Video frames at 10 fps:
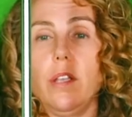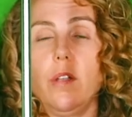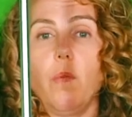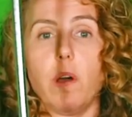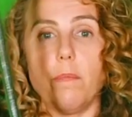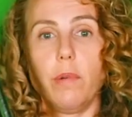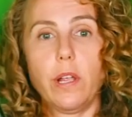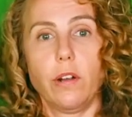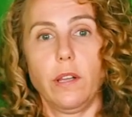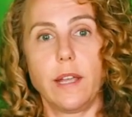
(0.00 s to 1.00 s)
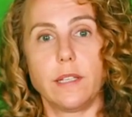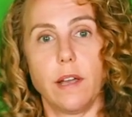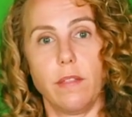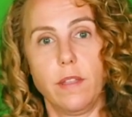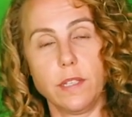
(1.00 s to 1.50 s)
you want to bring your light
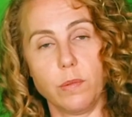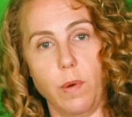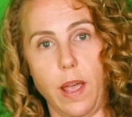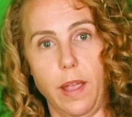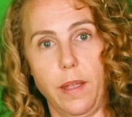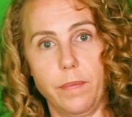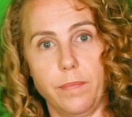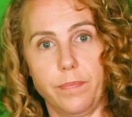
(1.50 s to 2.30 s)
down this way,